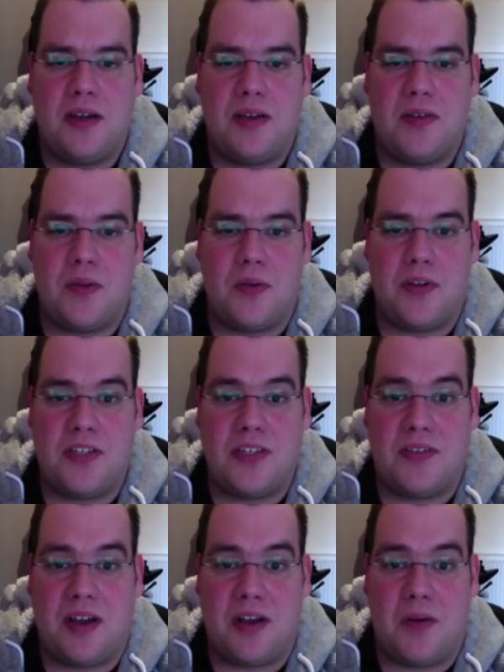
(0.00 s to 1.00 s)
of the Witches
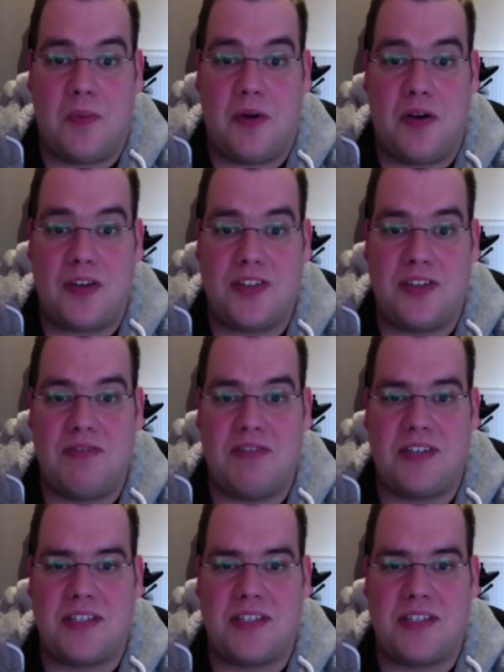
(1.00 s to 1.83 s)
of Echo Park series.